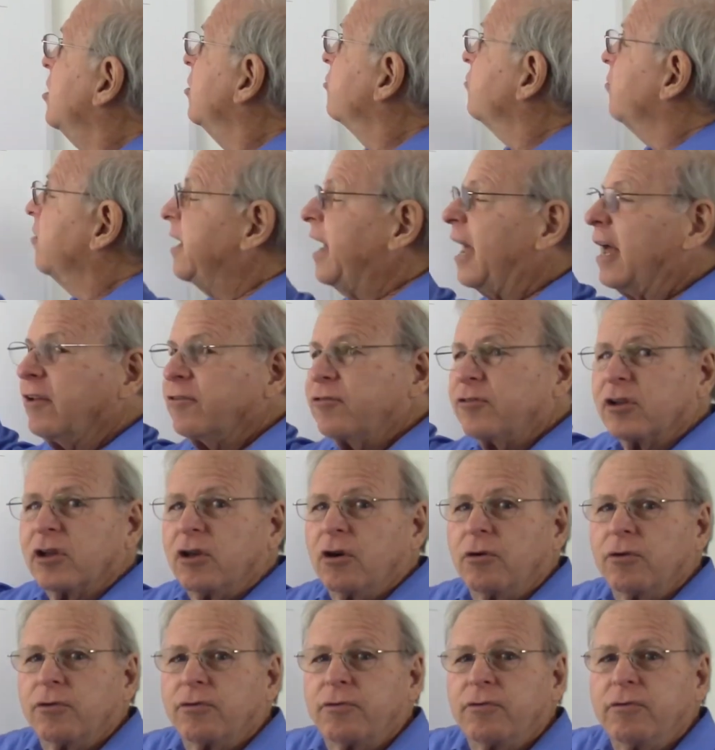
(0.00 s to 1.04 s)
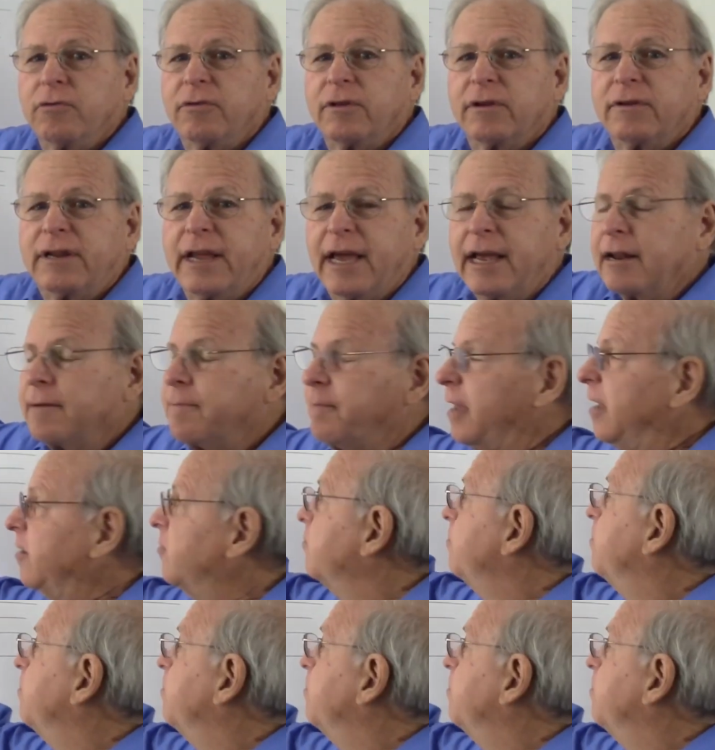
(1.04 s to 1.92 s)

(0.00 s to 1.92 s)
So it has to go through the database